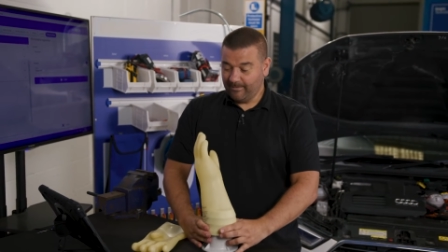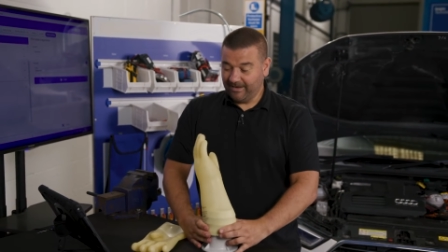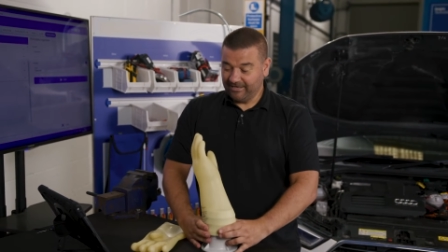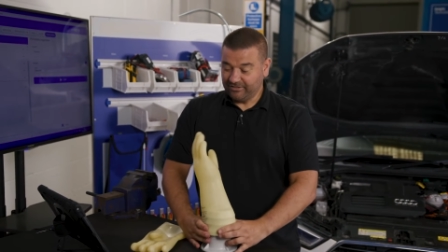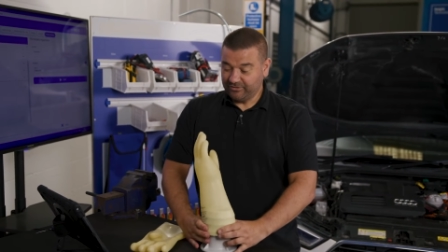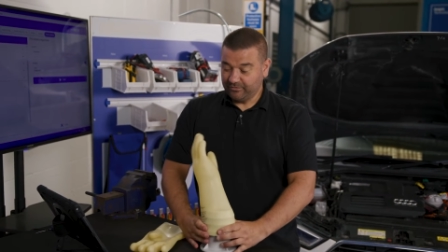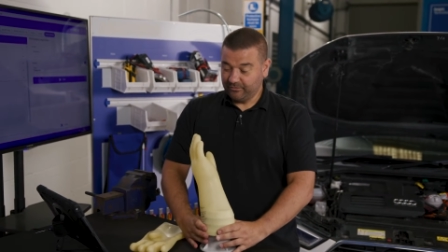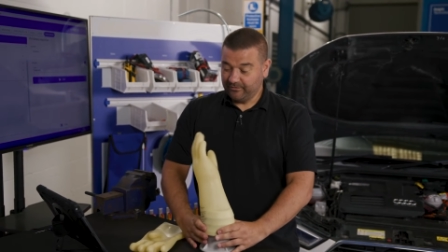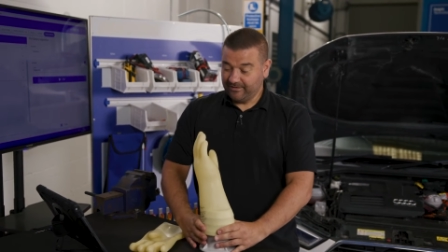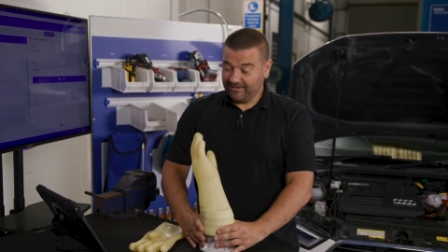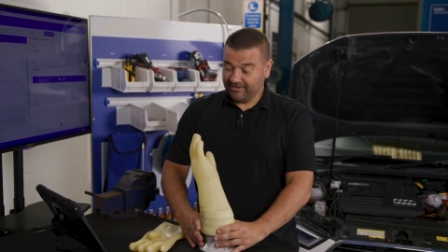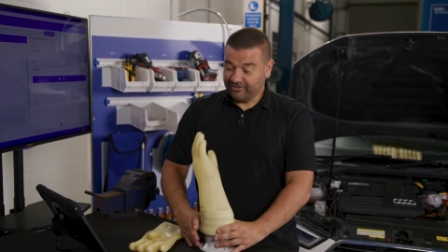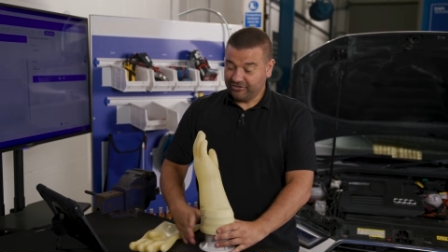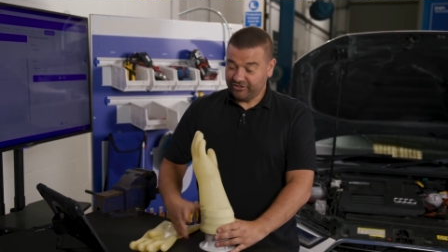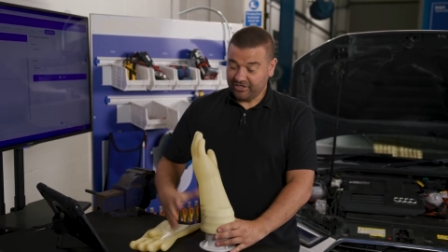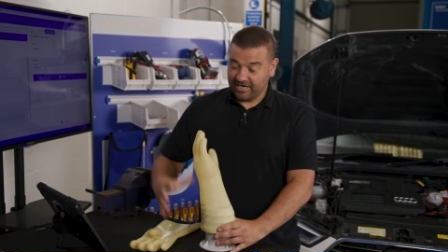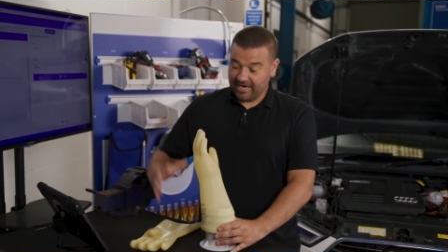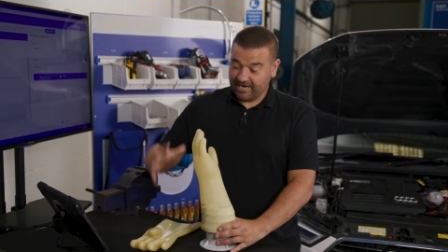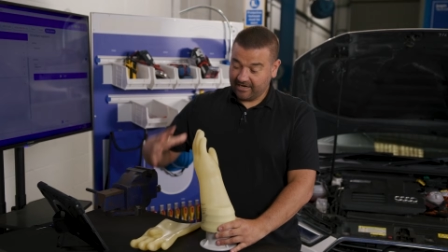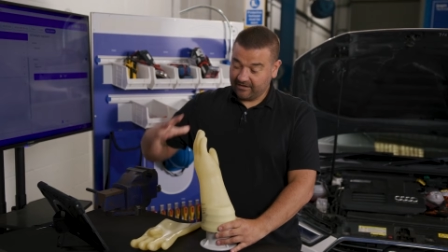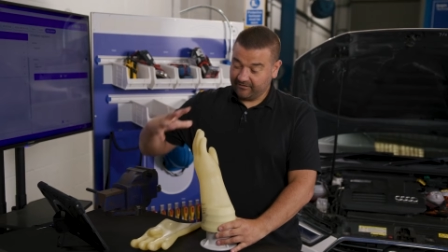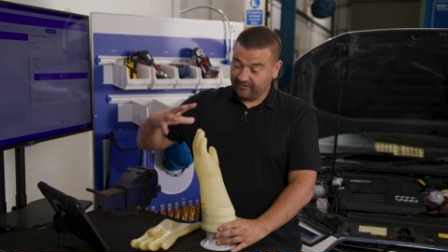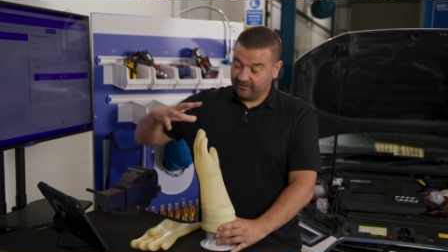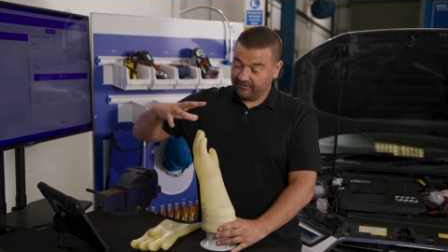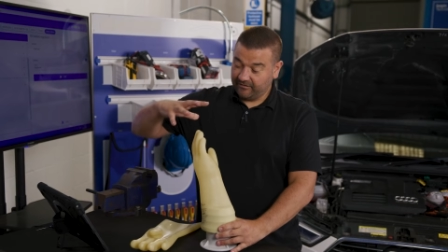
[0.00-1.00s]
We make sure we then
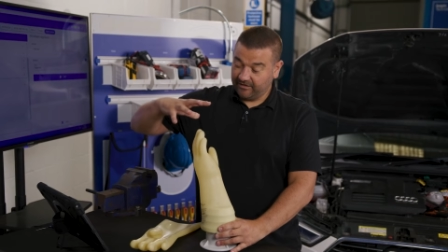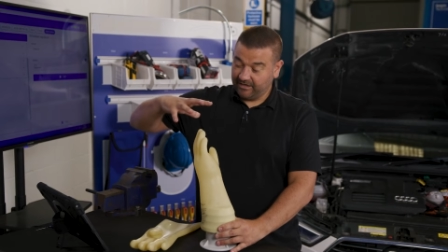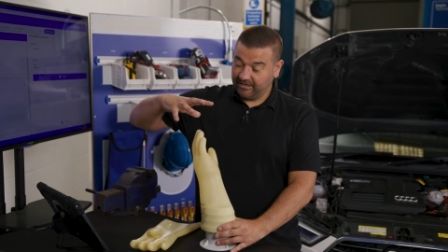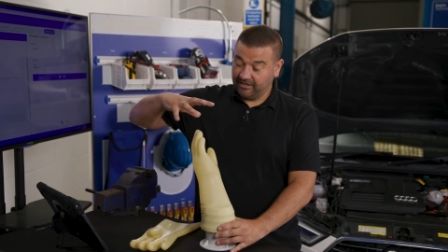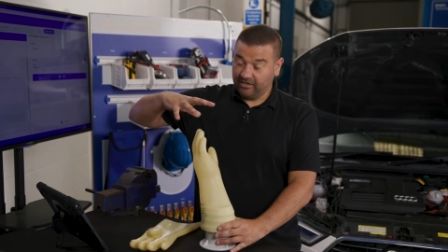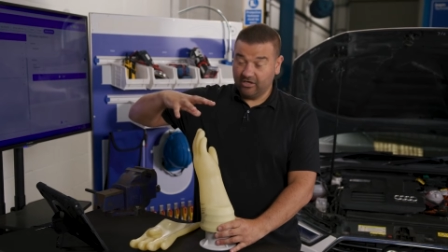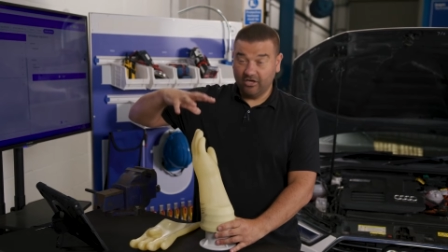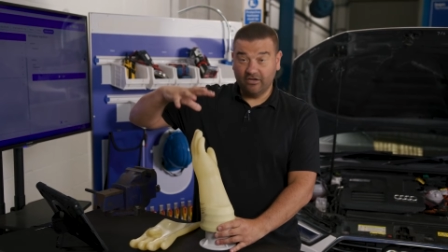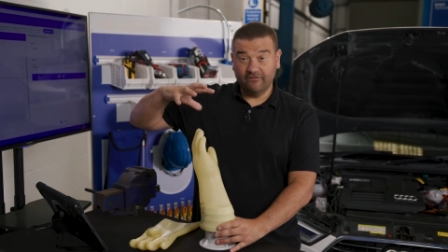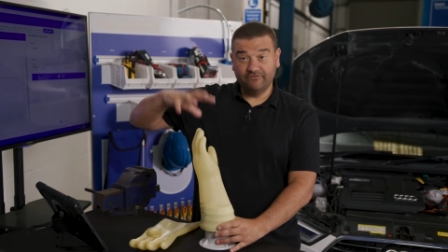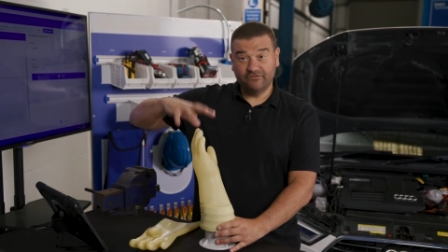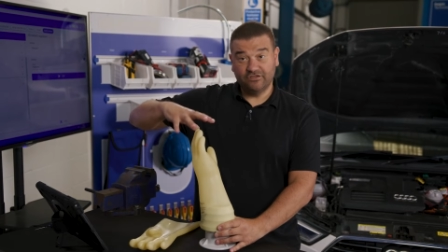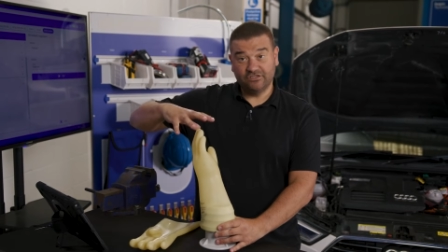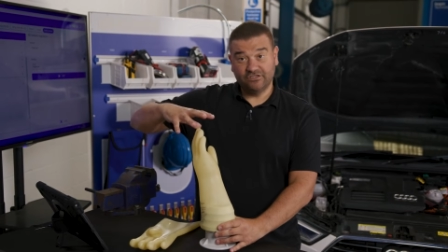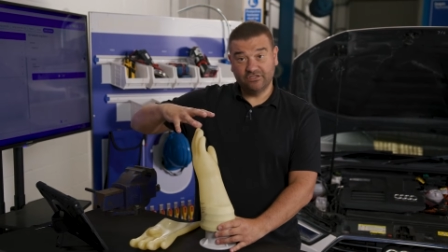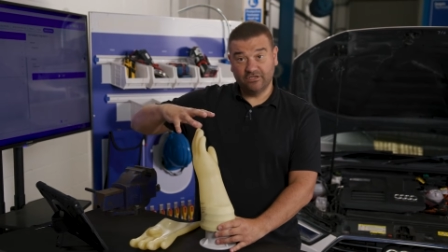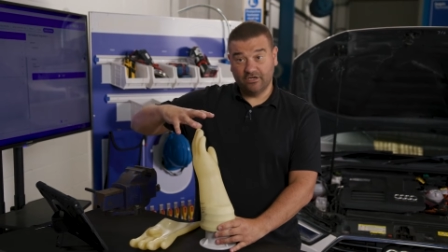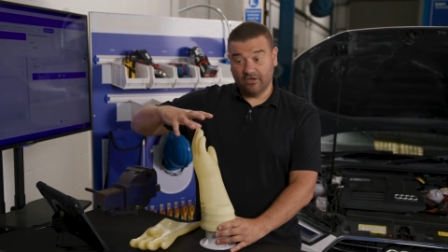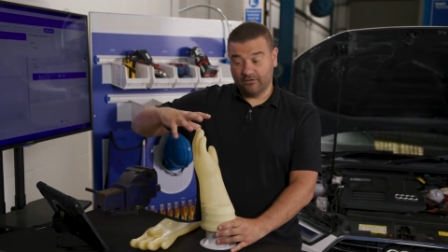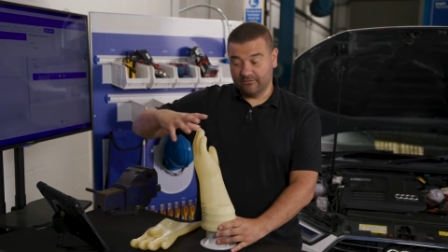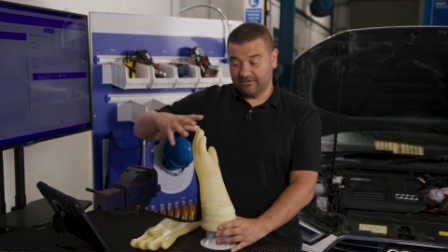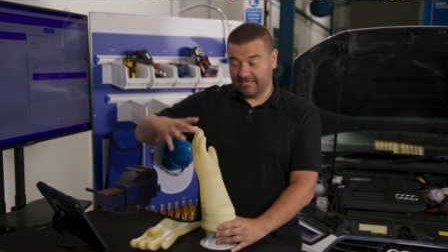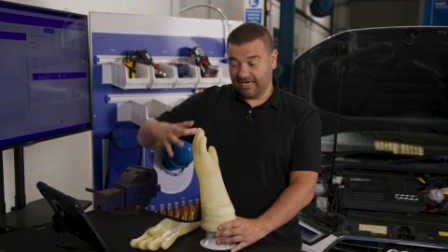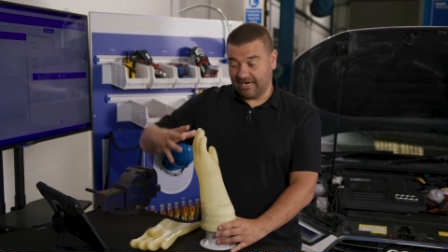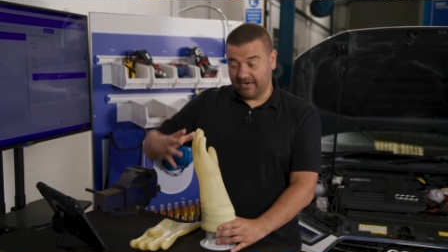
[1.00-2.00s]
check that the glove
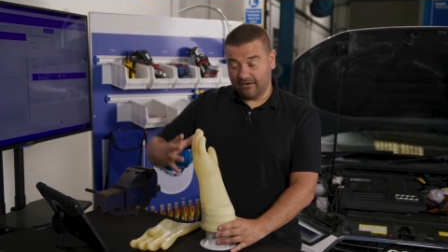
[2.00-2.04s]
doesn't go